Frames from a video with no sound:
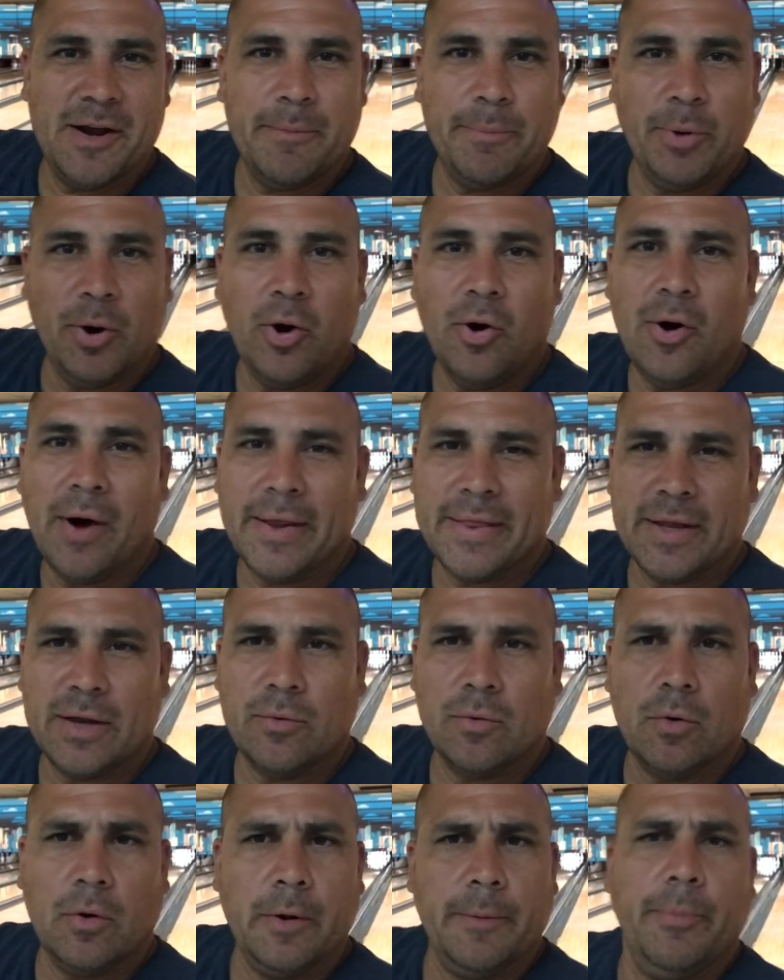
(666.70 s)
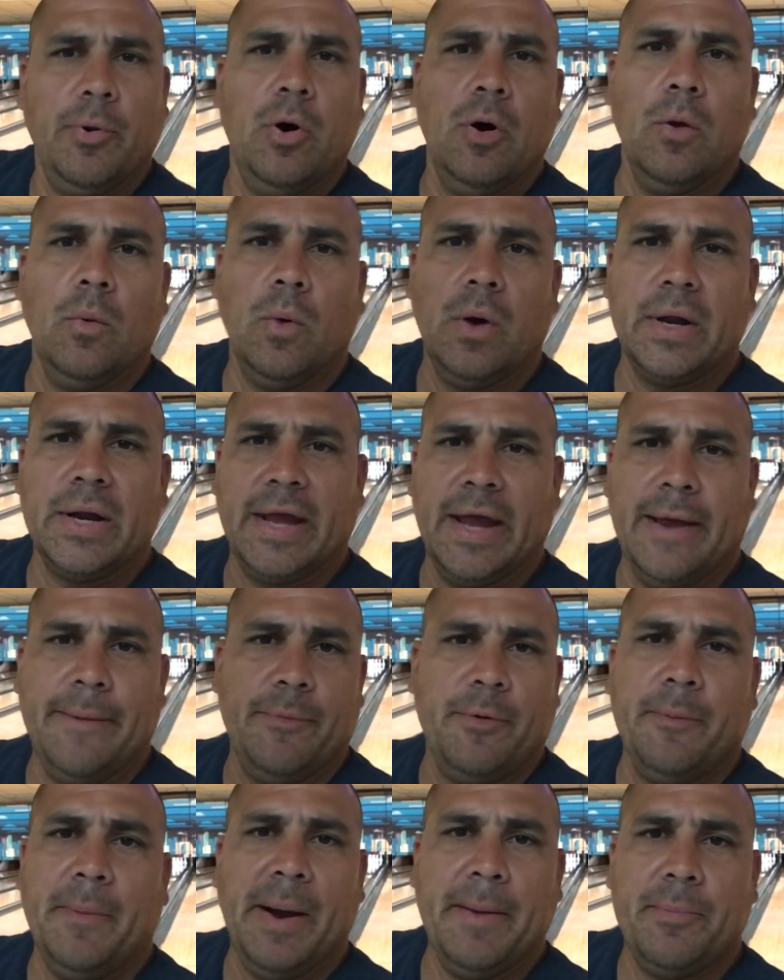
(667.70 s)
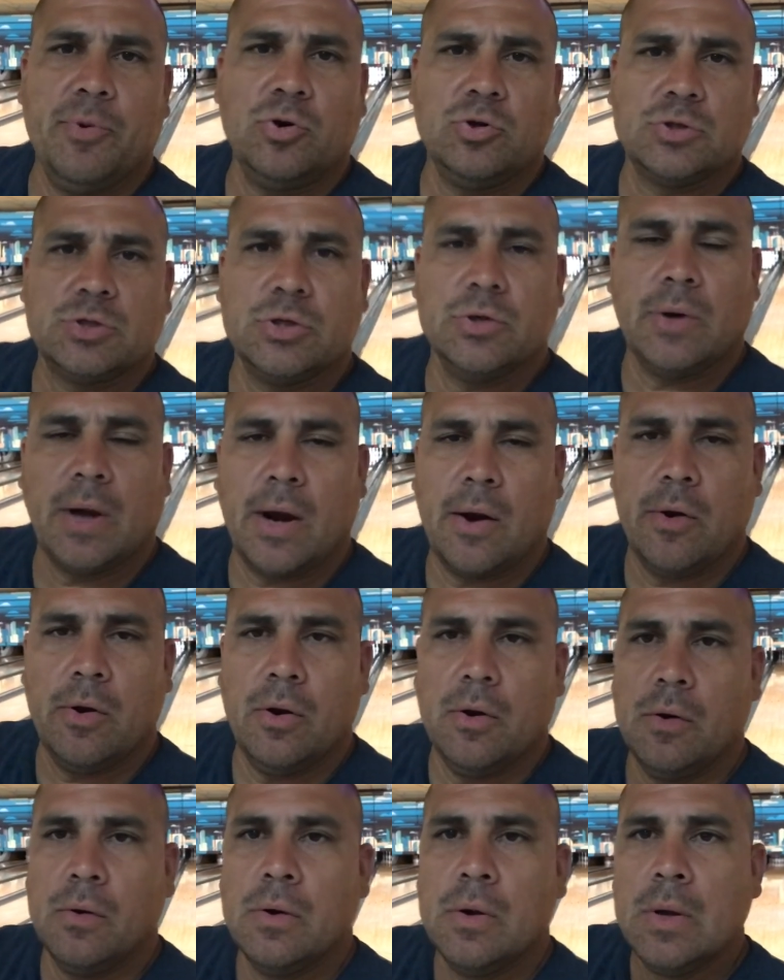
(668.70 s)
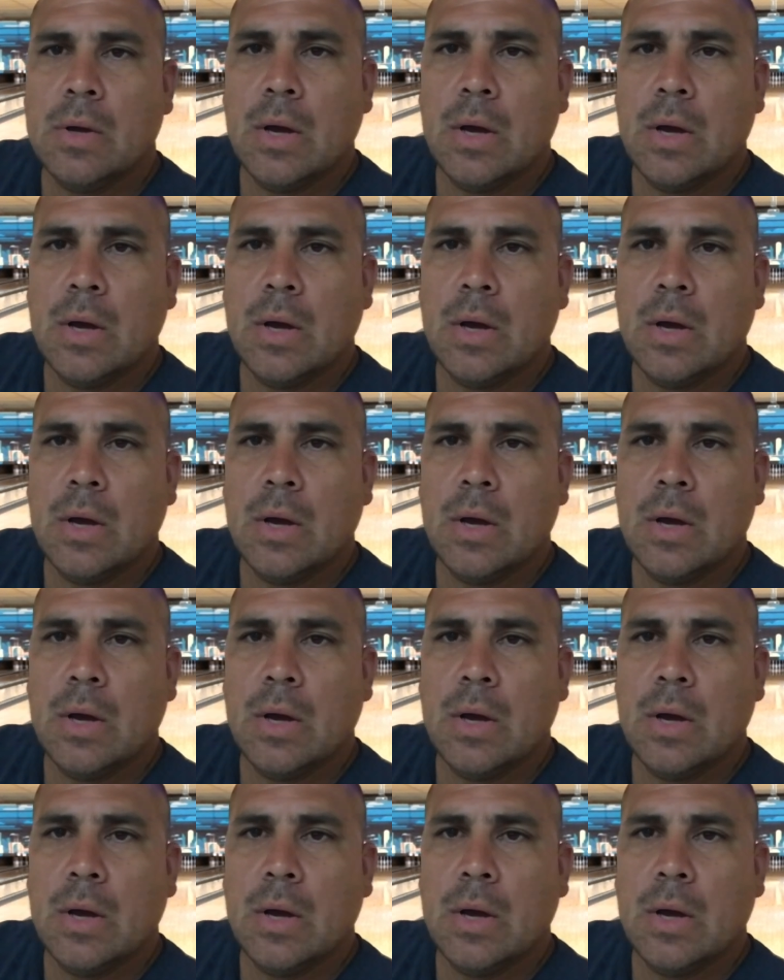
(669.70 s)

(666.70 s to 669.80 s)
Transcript: to bowl. I think we're only bowling 1 game. We might bowl 2, I don't know.